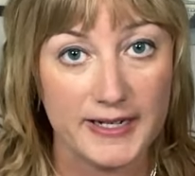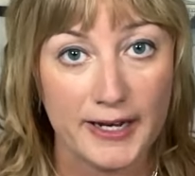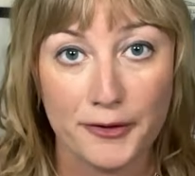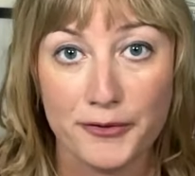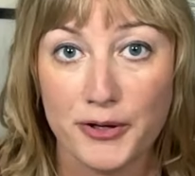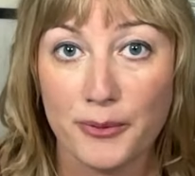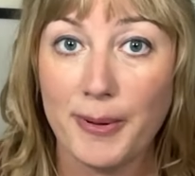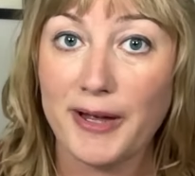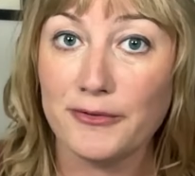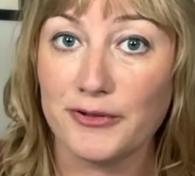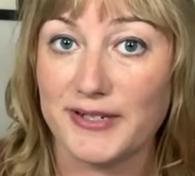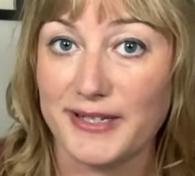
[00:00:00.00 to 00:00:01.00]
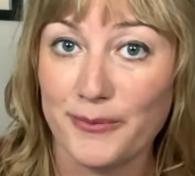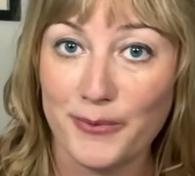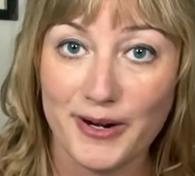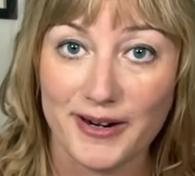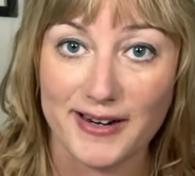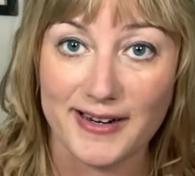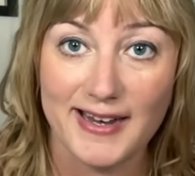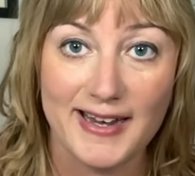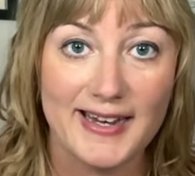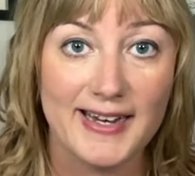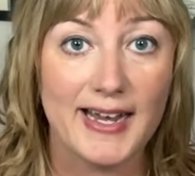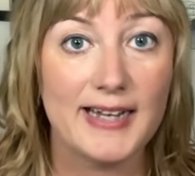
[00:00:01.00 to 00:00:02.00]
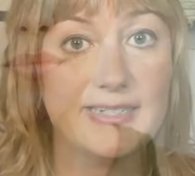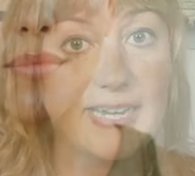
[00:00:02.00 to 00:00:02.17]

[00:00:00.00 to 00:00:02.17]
healthier boundaries at work, and